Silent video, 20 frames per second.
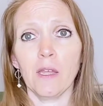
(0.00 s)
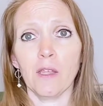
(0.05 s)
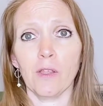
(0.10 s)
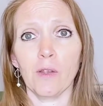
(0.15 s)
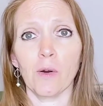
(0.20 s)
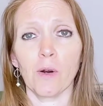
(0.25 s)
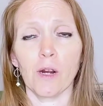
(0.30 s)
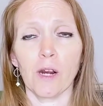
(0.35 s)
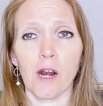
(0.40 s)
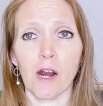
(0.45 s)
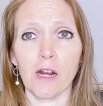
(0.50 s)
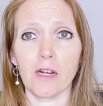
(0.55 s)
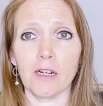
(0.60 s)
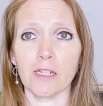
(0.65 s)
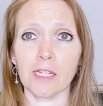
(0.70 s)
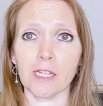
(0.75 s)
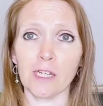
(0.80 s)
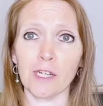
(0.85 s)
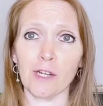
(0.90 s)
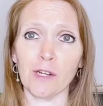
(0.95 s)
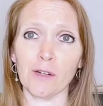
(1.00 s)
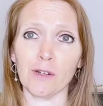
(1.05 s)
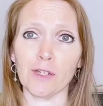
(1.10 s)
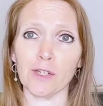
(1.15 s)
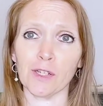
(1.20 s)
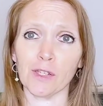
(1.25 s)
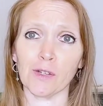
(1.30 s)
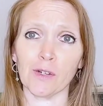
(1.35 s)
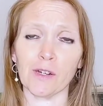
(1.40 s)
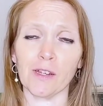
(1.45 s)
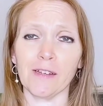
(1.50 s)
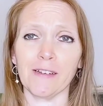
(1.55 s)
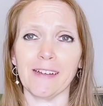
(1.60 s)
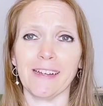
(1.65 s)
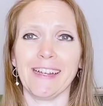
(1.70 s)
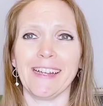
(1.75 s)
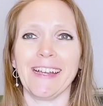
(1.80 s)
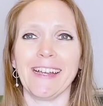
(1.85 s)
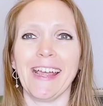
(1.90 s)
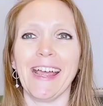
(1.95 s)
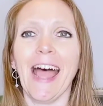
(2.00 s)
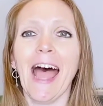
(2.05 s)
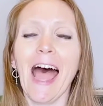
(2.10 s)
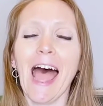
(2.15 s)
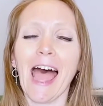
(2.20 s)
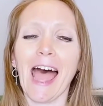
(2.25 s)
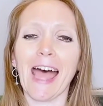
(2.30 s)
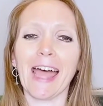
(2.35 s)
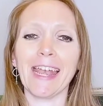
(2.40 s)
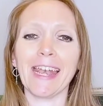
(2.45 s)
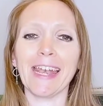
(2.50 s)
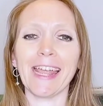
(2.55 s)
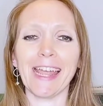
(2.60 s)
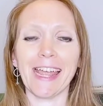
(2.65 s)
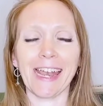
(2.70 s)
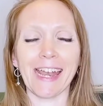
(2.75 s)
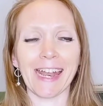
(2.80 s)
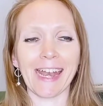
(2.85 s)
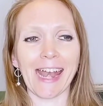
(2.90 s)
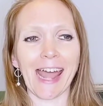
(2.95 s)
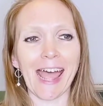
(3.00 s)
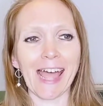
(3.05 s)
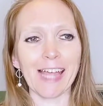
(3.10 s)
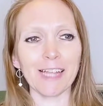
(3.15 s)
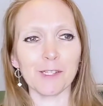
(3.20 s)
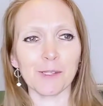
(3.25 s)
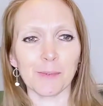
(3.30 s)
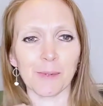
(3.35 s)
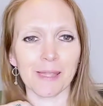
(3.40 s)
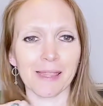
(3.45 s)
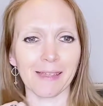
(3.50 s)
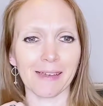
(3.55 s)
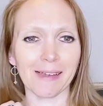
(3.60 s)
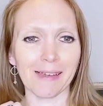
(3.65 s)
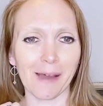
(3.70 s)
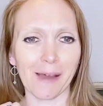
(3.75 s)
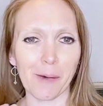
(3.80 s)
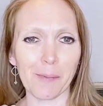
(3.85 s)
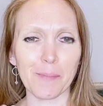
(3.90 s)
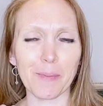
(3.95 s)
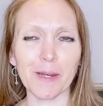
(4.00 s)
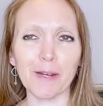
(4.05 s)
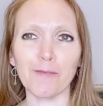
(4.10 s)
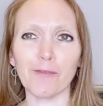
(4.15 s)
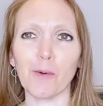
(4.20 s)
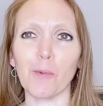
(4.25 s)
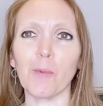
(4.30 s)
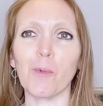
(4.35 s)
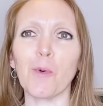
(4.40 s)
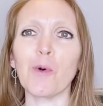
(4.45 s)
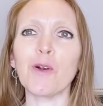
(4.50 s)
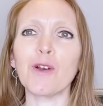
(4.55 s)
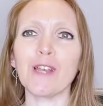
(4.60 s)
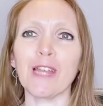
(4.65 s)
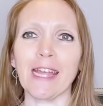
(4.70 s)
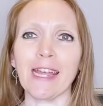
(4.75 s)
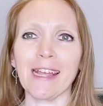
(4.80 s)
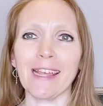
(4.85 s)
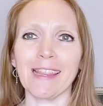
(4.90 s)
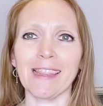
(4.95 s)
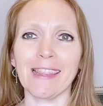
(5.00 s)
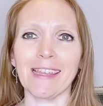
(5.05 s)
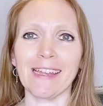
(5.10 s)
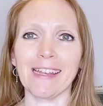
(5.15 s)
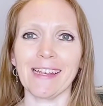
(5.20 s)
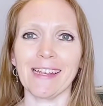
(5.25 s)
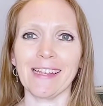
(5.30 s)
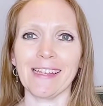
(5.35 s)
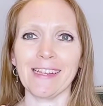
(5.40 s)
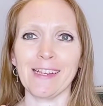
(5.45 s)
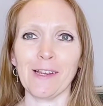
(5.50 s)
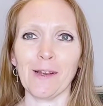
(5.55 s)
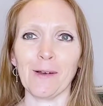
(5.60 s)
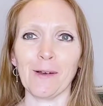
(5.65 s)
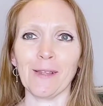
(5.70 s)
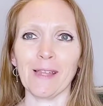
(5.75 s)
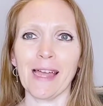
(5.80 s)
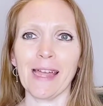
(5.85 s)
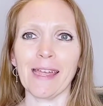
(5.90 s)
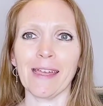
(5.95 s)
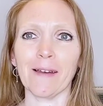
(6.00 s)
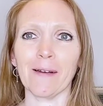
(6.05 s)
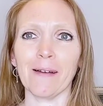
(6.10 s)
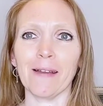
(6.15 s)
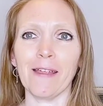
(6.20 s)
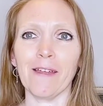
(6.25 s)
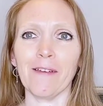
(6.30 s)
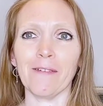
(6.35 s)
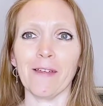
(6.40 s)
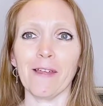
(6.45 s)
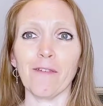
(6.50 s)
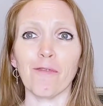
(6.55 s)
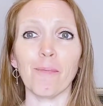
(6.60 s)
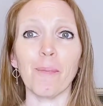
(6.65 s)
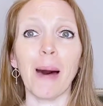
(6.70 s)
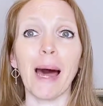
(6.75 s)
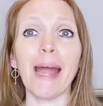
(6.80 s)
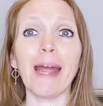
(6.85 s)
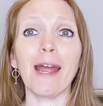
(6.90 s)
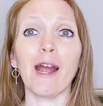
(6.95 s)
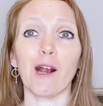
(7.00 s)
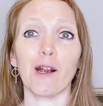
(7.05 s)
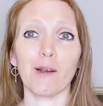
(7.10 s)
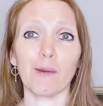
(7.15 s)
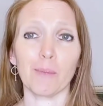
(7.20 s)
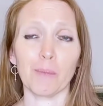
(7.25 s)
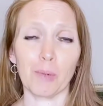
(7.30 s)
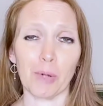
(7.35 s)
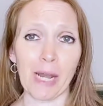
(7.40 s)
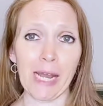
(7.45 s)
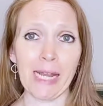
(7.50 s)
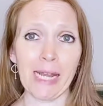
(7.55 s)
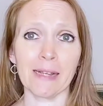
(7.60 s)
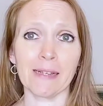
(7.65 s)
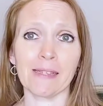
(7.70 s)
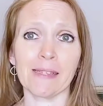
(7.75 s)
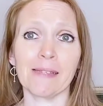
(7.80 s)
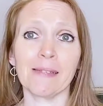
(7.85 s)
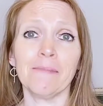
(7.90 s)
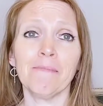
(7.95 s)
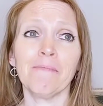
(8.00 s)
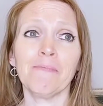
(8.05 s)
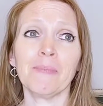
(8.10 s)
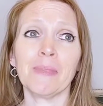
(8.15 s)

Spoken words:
your heart. And, you know, just sort of, and it ends with a bit of a warning that, you know, like, if my heart breaks,